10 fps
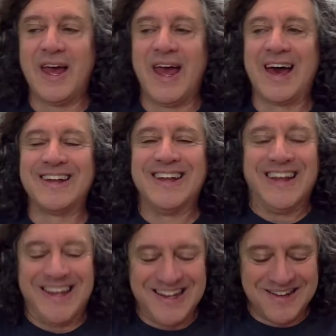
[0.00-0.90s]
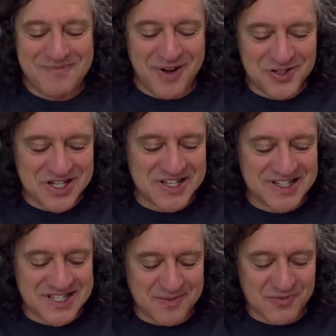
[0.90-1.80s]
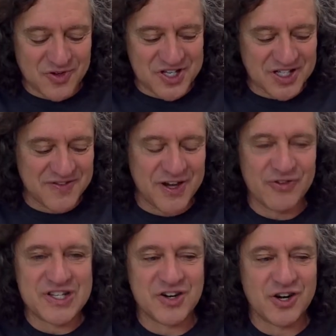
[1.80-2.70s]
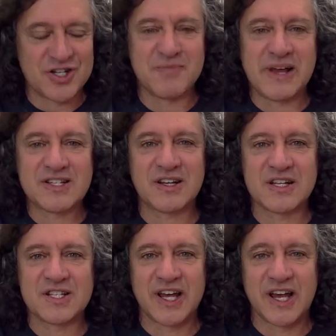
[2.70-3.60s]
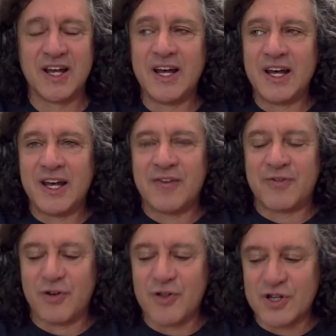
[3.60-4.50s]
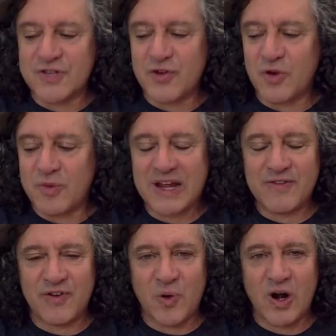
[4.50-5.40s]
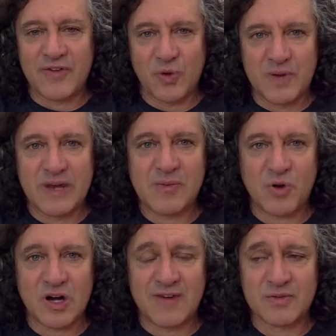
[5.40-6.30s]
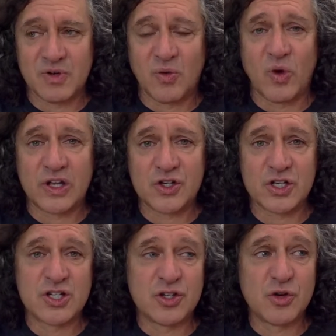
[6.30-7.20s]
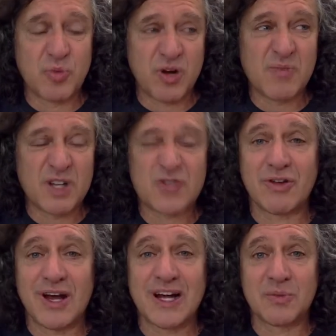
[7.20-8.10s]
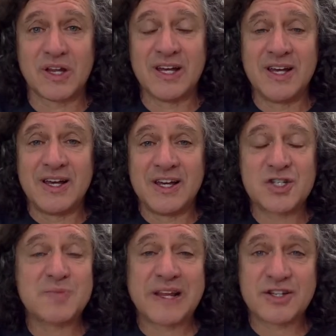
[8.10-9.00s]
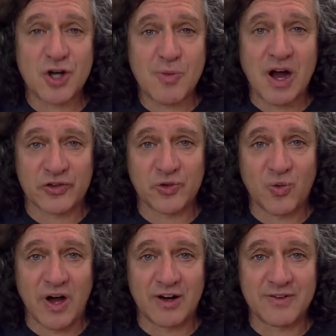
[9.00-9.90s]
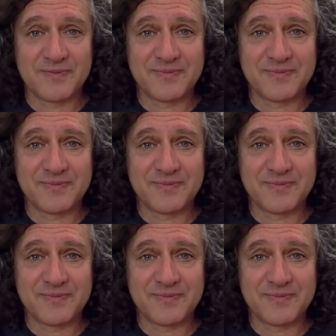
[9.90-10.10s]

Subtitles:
And he posted some results of their research that basically said, for those of you who are making footwear, if you want to make it more comfortable, what you should do pretty much reliably is just make the toe boxes wider.